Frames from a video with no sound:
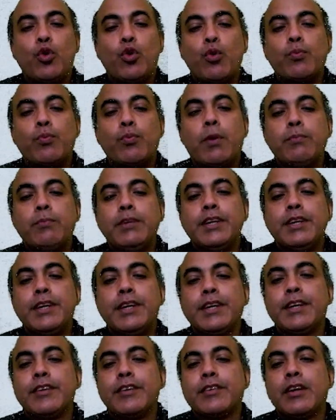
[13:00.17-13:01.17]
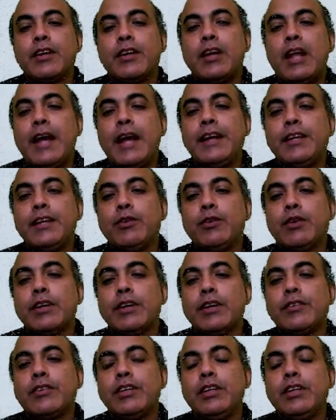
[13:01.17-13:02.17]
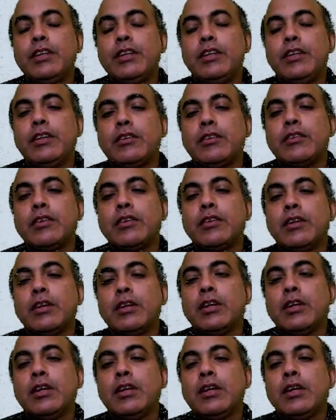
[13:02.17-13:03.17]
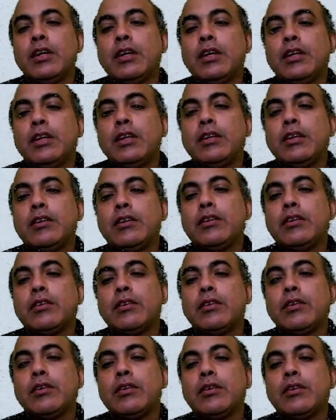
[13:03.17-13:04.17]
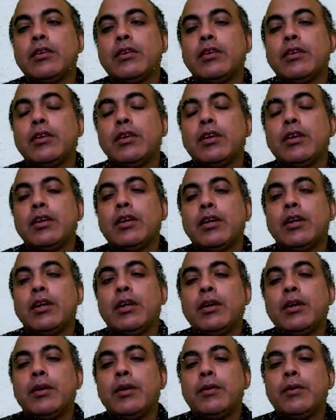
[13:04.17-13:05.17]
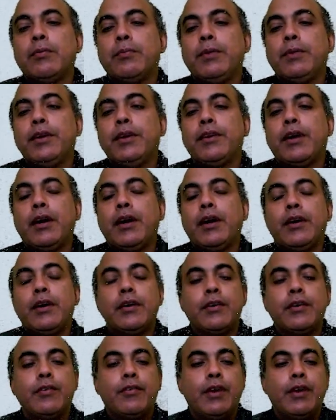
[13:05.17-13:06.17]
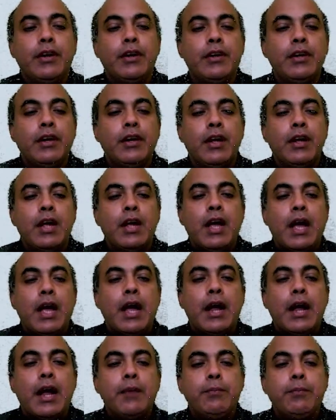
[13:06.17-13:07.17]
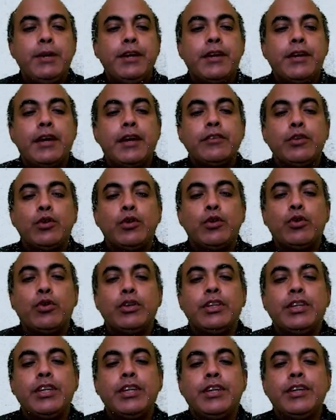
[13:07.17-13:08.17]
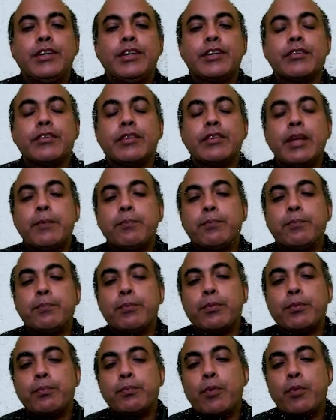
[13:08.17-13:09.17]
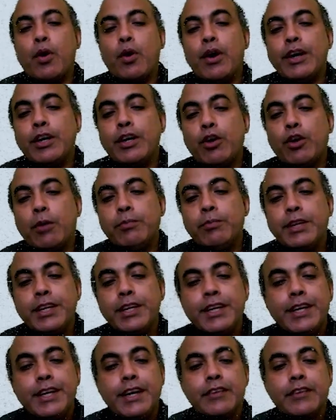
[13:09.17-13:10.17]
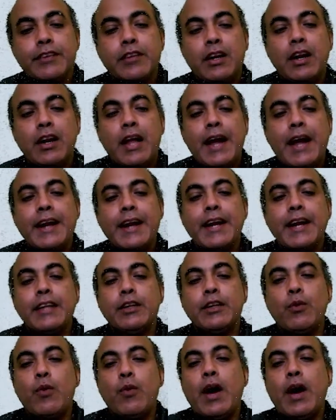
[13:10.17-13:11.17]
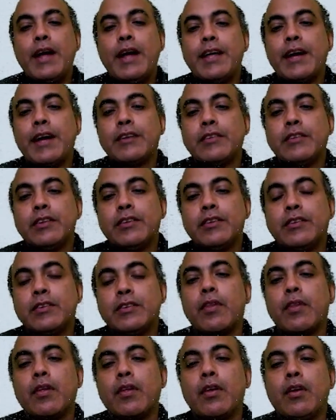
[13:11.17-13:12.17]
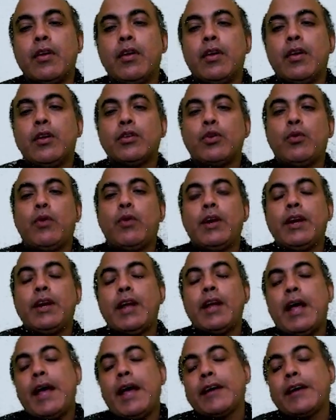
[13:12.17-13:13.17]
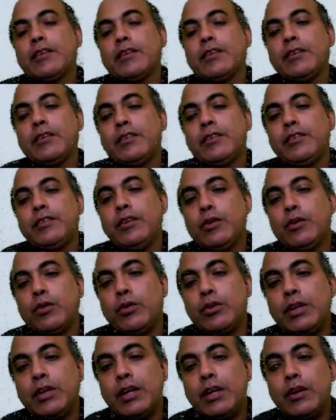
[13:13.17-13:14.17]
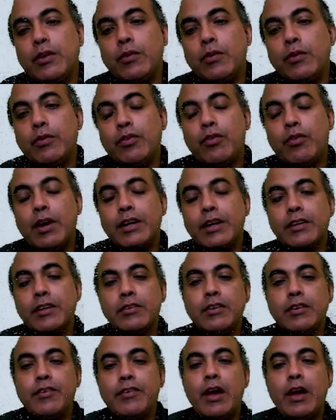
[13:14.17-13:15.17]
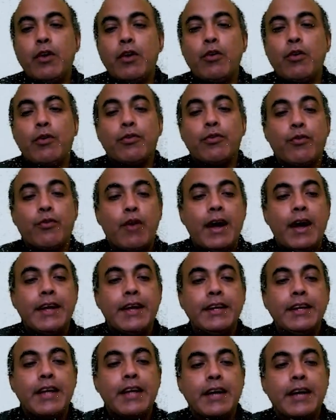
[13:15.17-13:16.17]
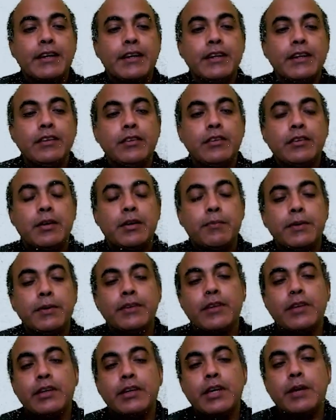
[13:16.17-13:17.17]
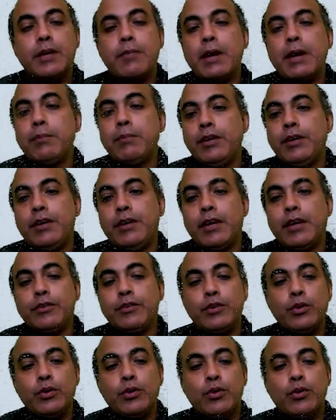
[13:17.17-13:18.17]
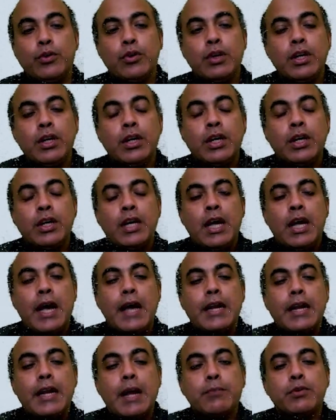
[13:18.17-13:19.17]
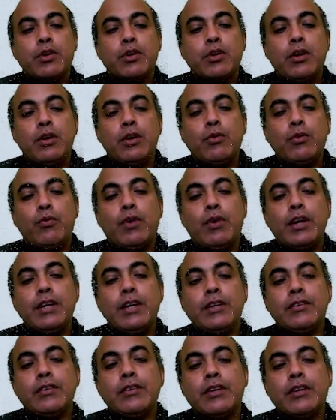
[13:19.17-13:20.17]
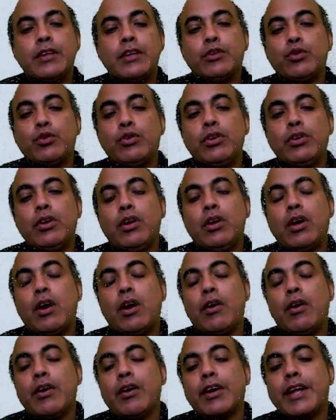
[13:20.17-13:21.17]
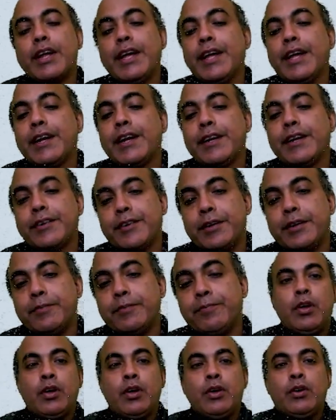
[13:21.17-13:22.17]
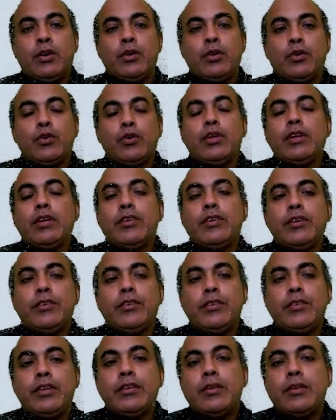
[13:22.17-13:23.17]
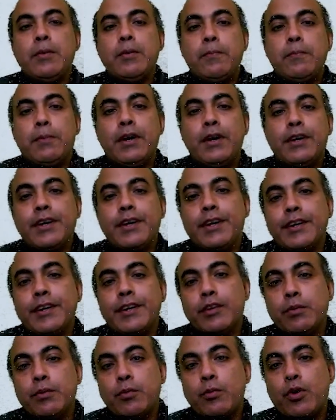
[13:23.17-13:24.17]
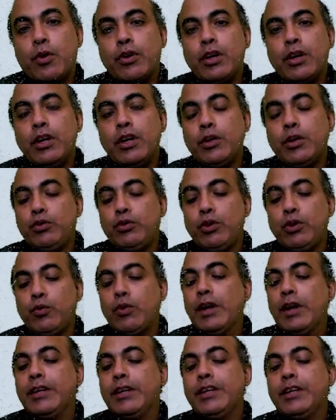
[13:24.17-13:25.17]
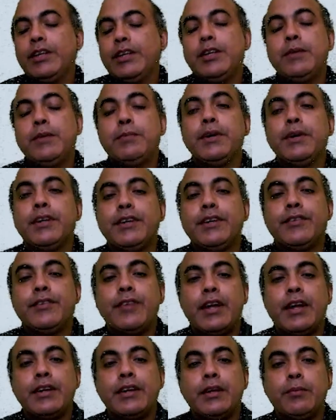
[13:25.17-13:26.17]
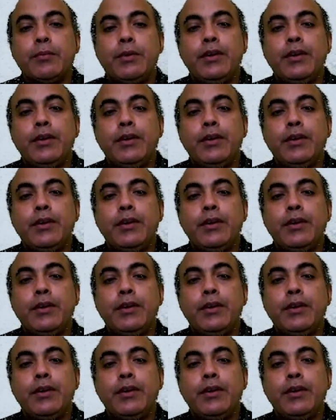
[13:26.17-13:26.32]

of the regression line. You can see this is beta 1, and beta 0 is the intercept point of the regression line and the y-axis. So when x is 0, then what is the value of y? That is represented by beta 0. And epsilon 1 is residual or error term. So this is the simple regression model using one independent variable.